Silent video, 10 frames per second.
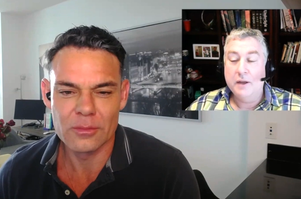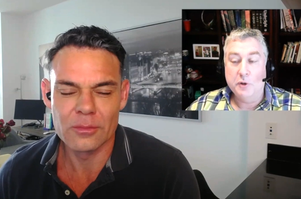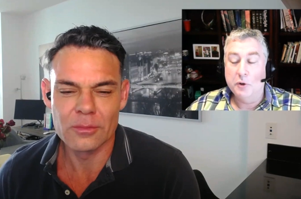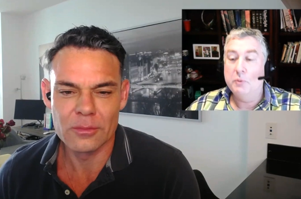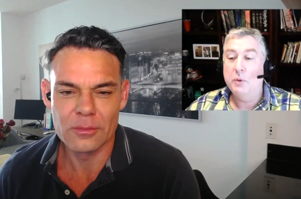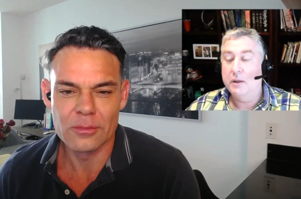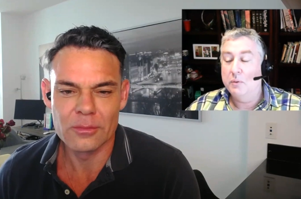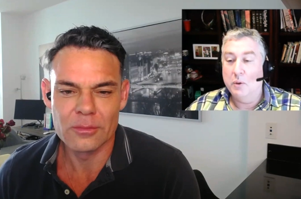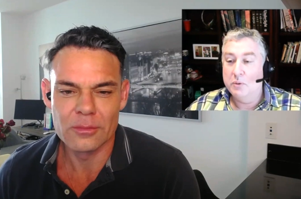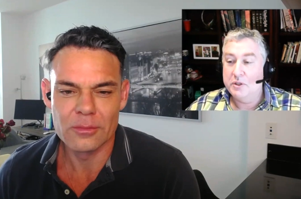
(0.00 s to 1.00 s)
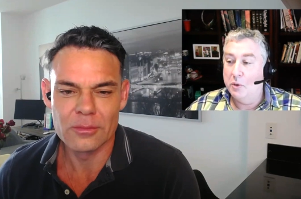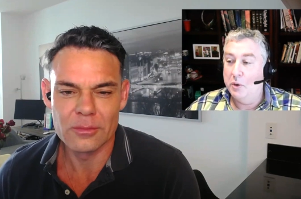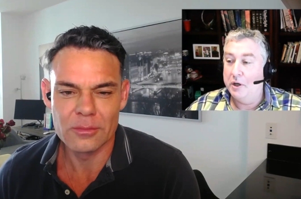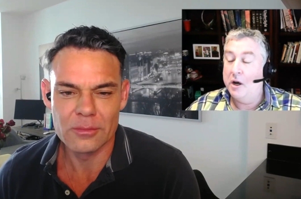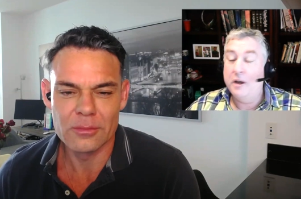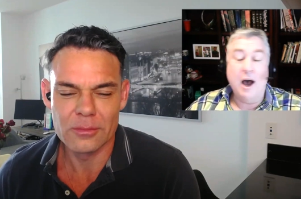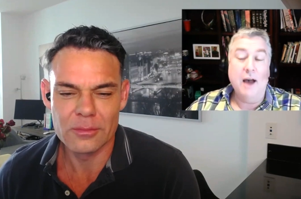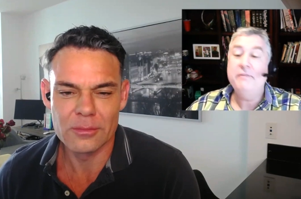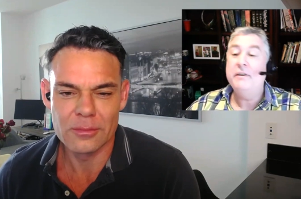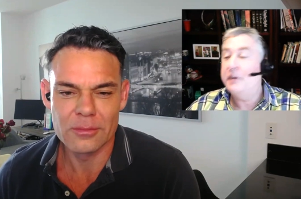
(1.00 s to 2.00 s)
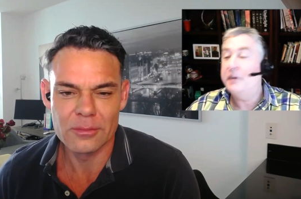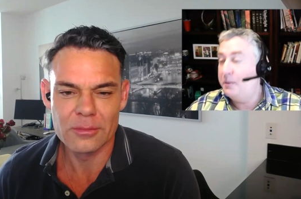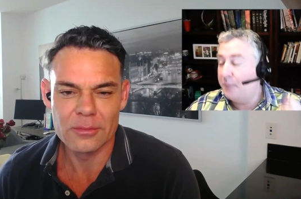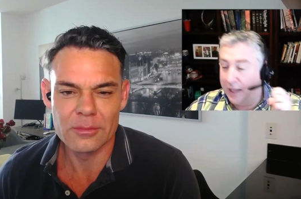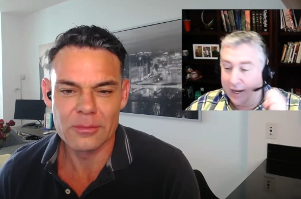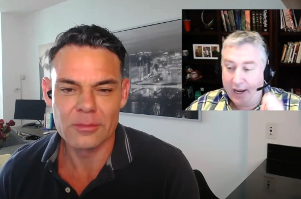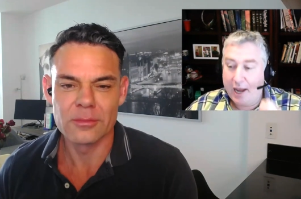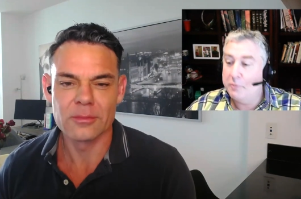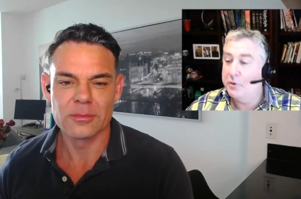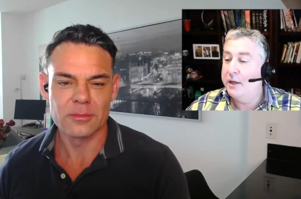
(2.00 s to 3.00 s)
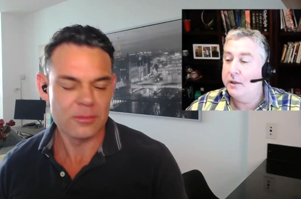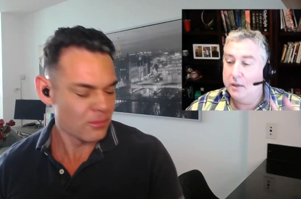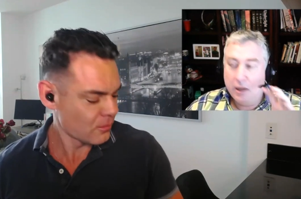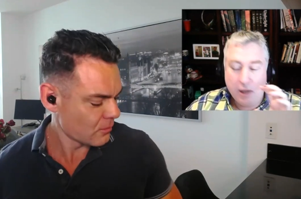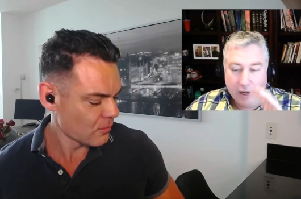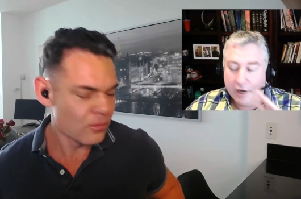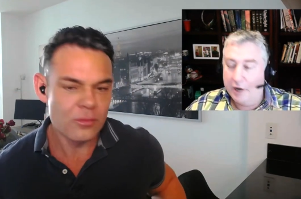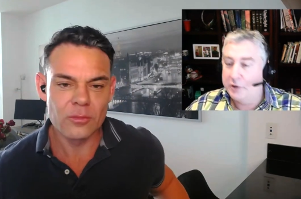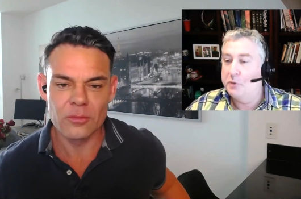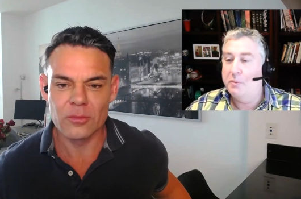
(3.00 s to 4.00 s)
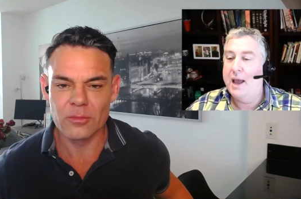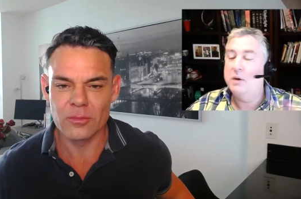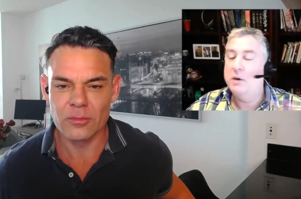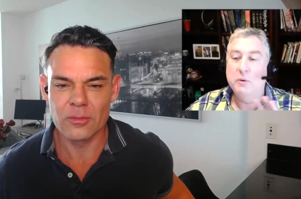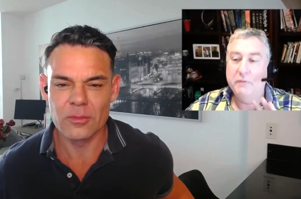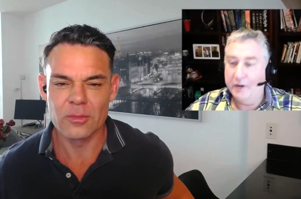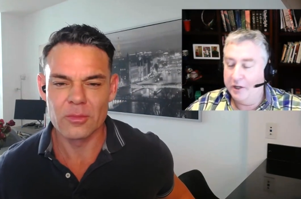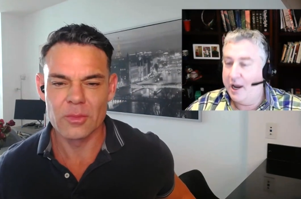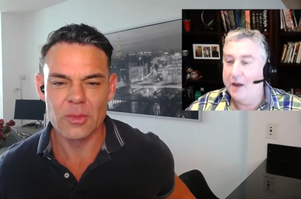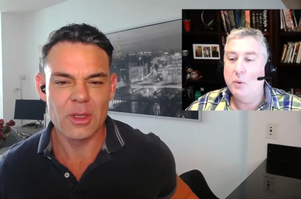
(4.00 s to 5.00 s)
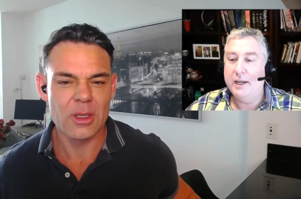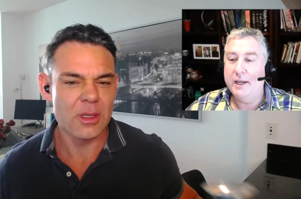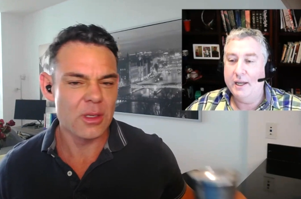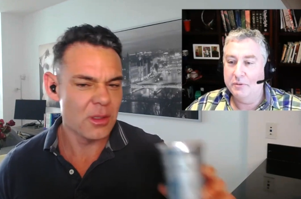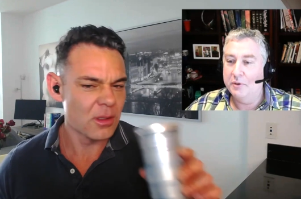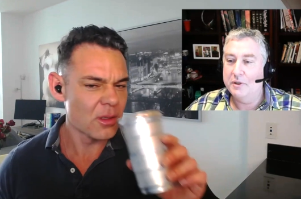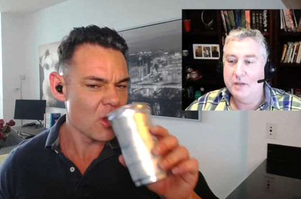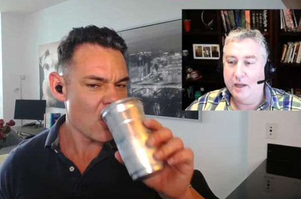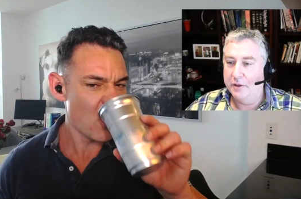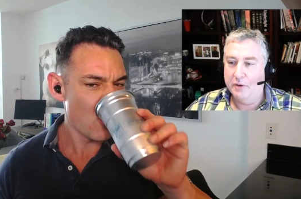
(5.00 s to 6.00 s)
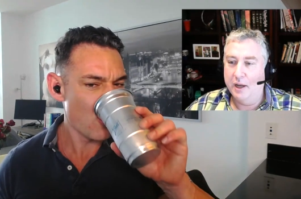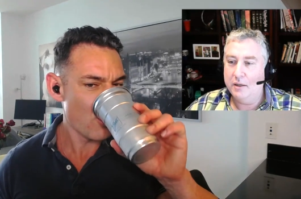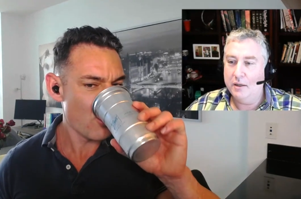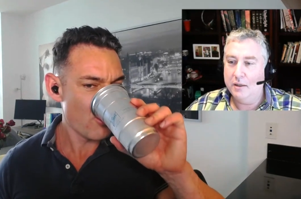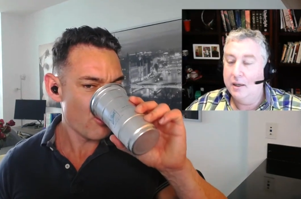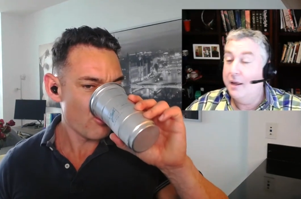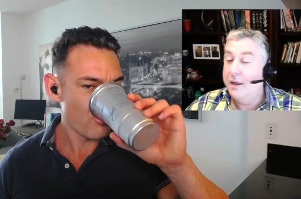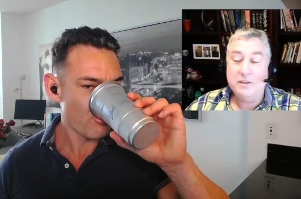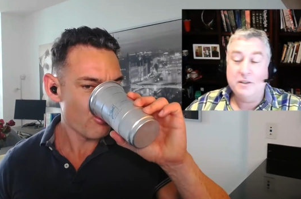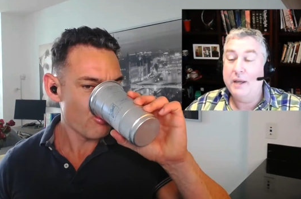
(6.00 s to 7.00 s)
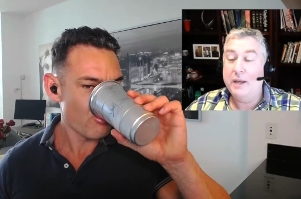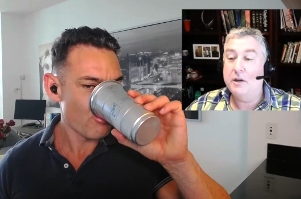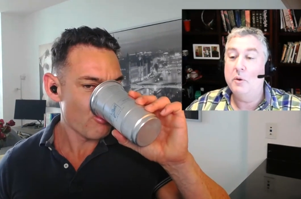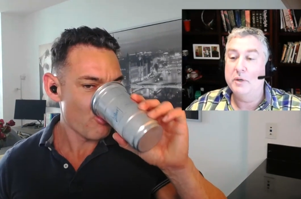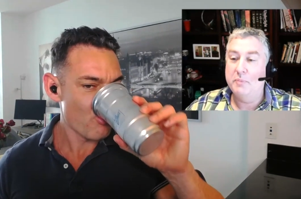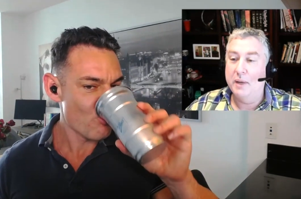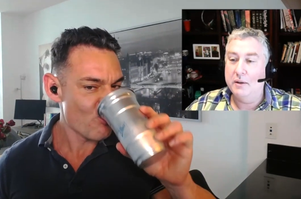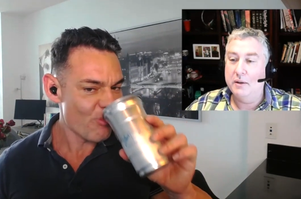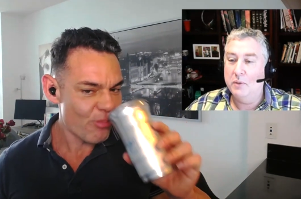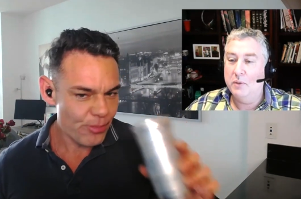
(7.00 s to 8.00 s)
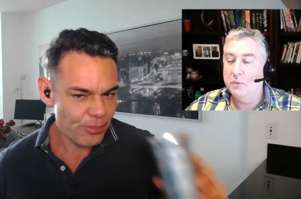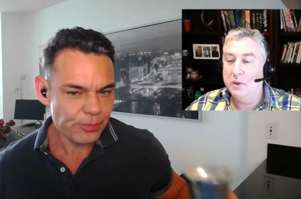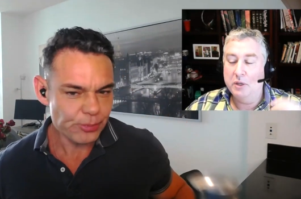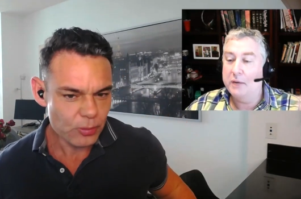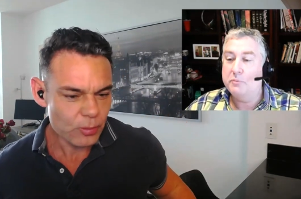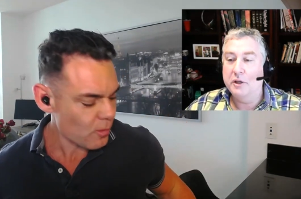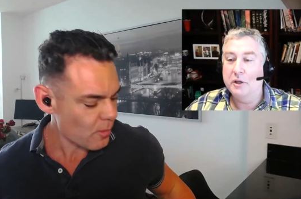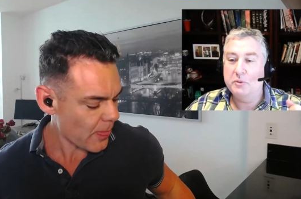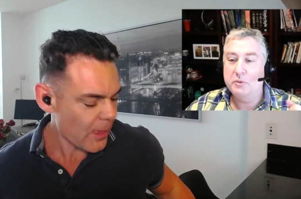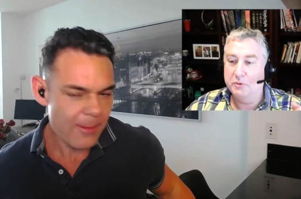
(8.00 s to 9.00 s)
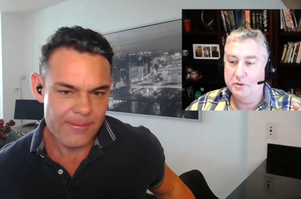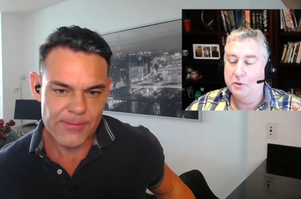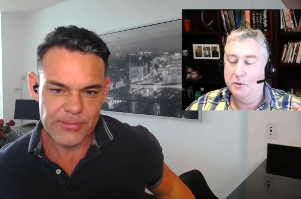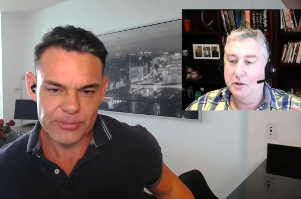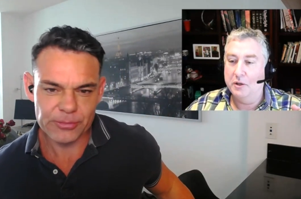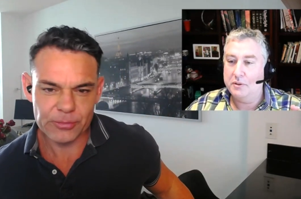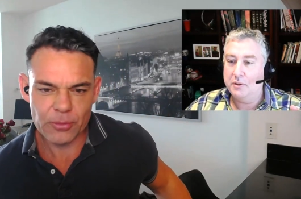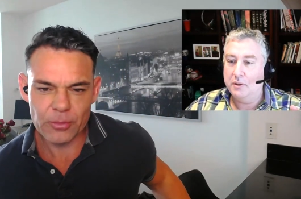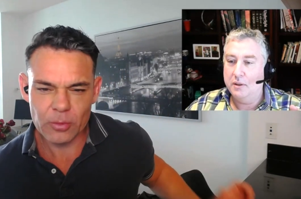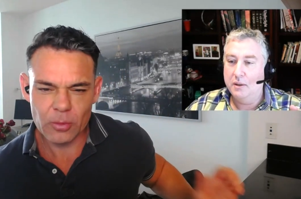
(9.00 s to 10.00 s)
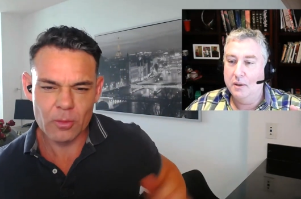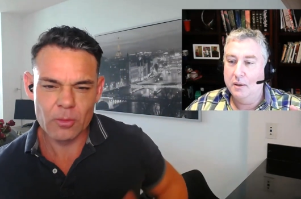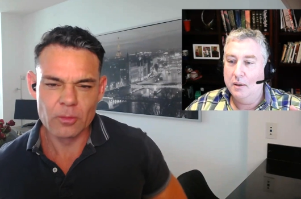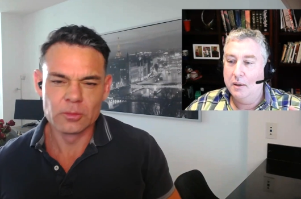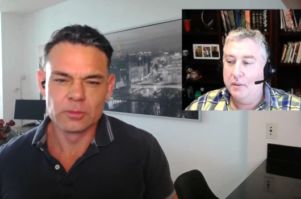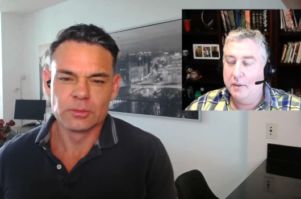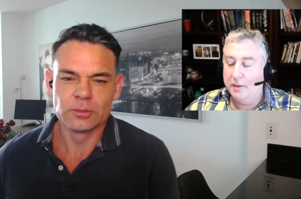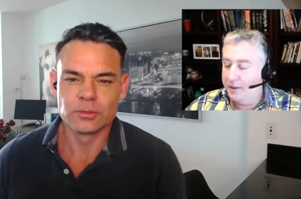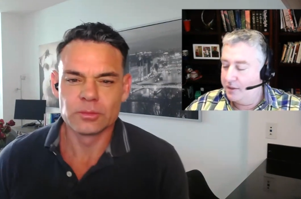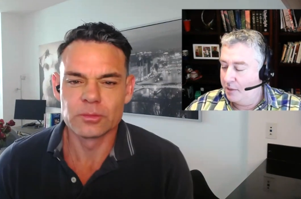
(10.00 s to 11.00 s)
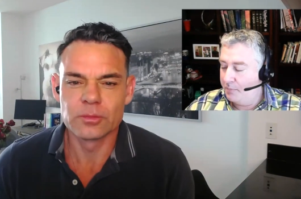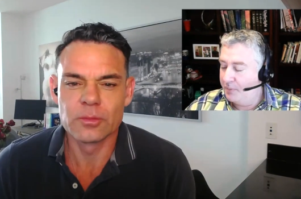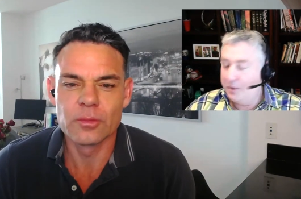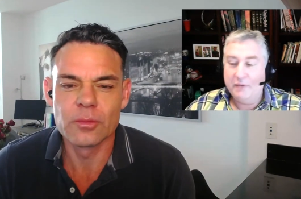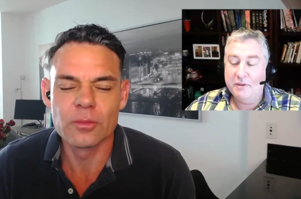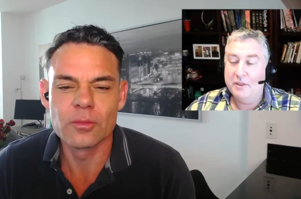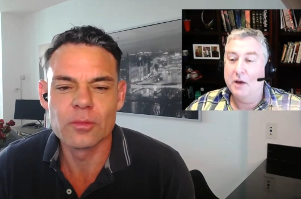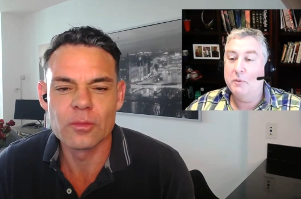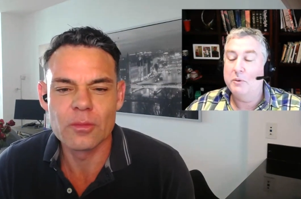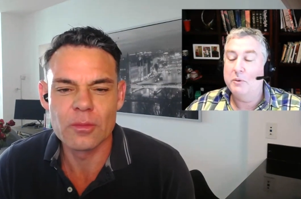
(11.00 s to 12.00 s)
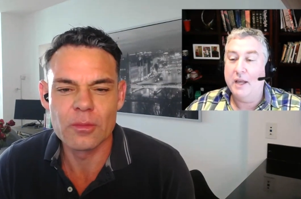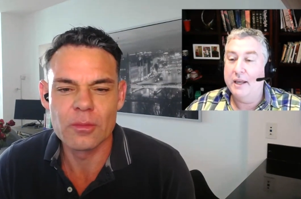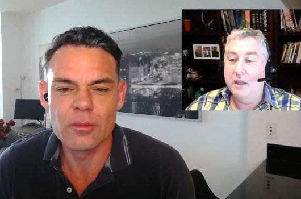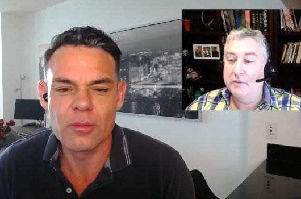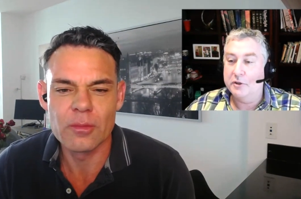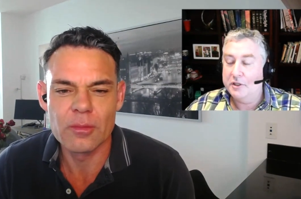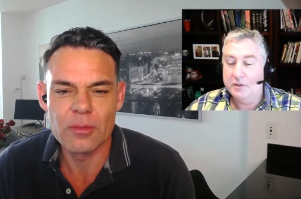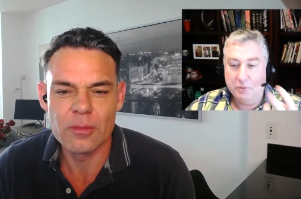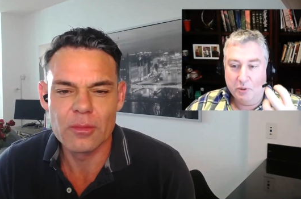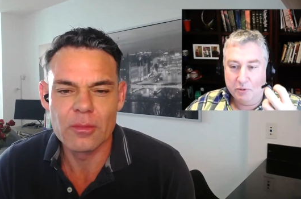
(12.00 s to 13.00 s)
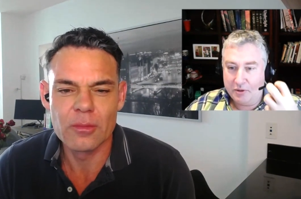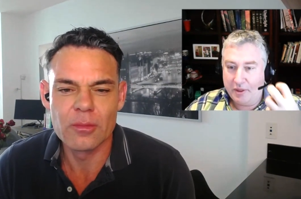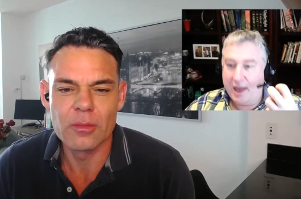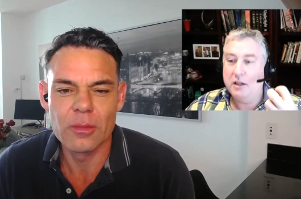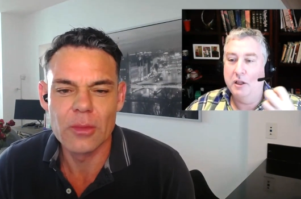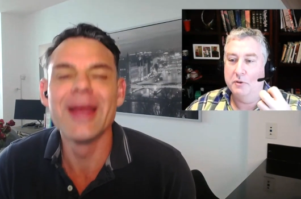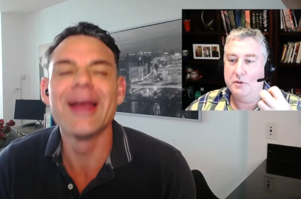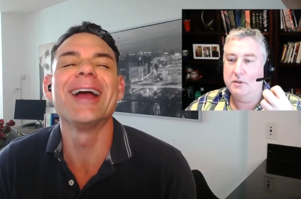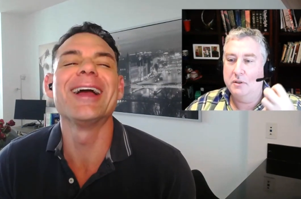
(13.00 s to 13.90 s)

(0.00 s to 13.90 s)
Speaker 1: and told him what, what was going on. I figured he'd be like, hey, Brent, I got your back. We'll figure out a way yeah. to get through this together, right? That's the way it had always been. We, we were like brothers. We were so close that, that some people even thought we were gay lovers because we were that close.